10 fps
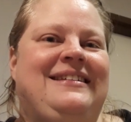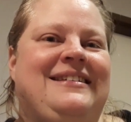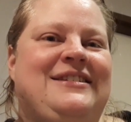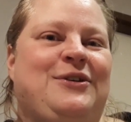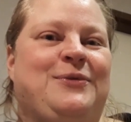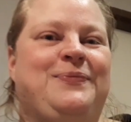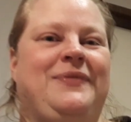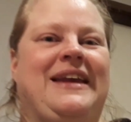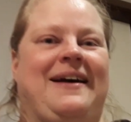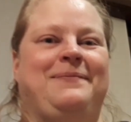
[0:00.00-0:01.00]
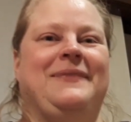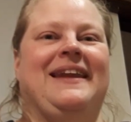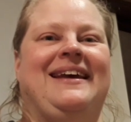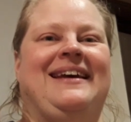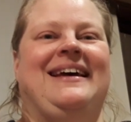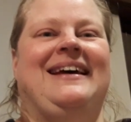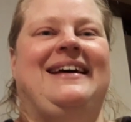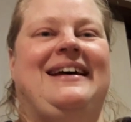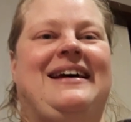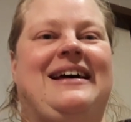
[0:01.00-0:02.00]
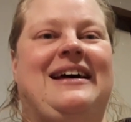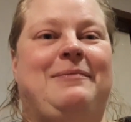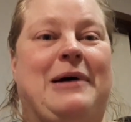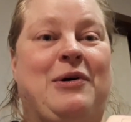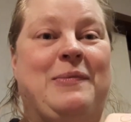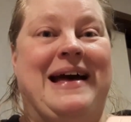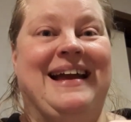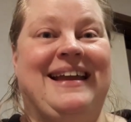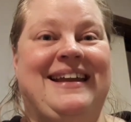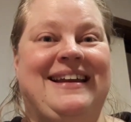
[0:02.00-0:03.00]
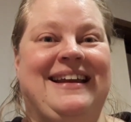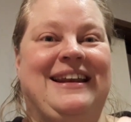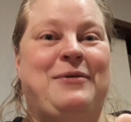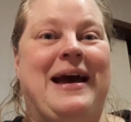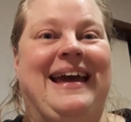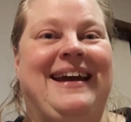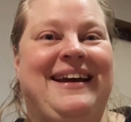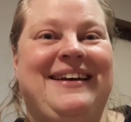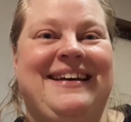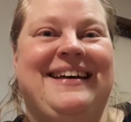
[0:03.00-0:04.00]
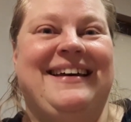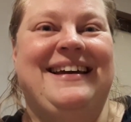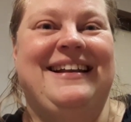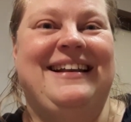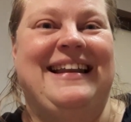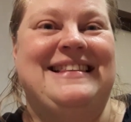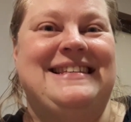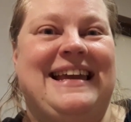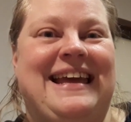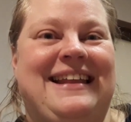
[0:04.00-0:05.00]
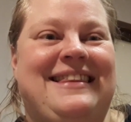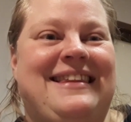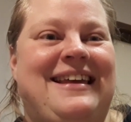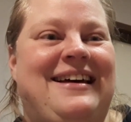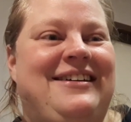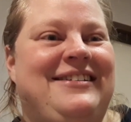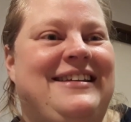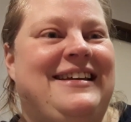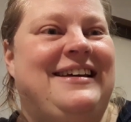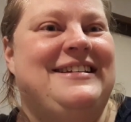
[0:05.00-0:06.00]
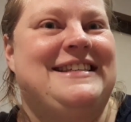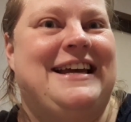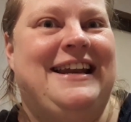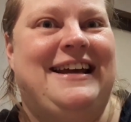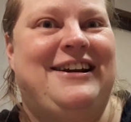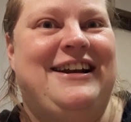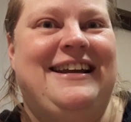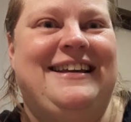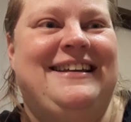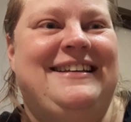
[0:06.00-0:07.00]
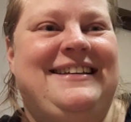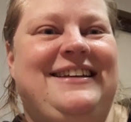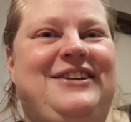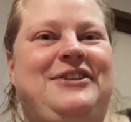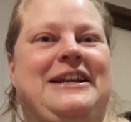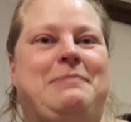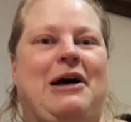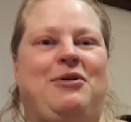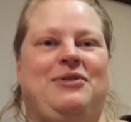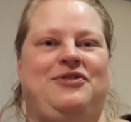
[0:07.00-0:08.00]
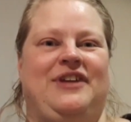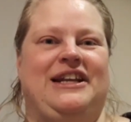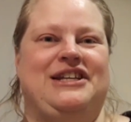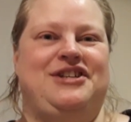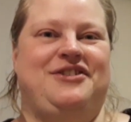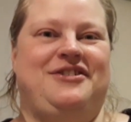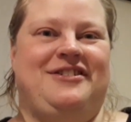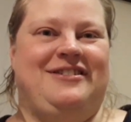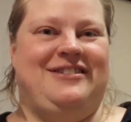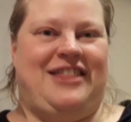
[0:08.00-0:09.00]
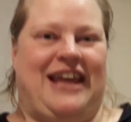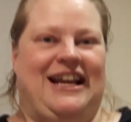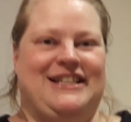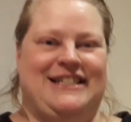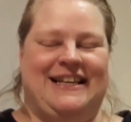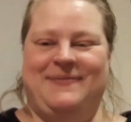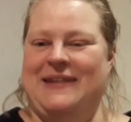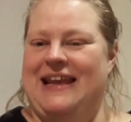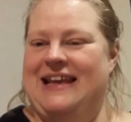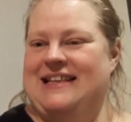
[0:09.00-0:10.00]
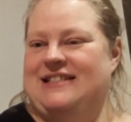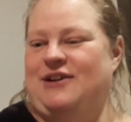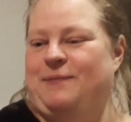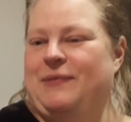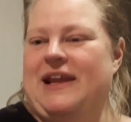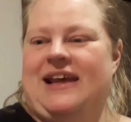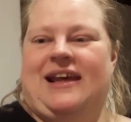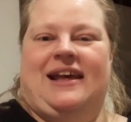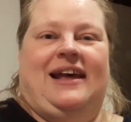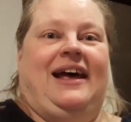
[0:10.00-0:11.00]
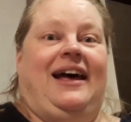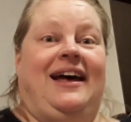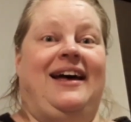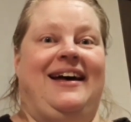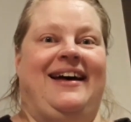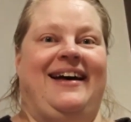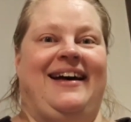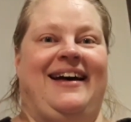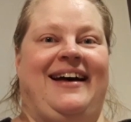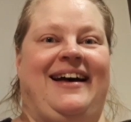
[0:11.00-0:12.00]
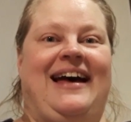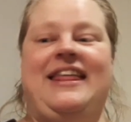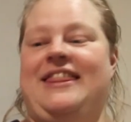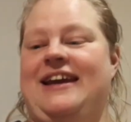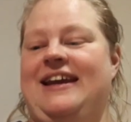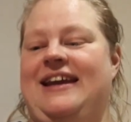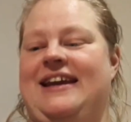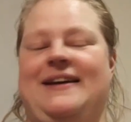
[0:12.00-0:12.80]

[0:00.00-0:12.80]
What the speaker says: So yeah, power bank in the way. Let's get it on the other side here. You need power to finish your things. So I think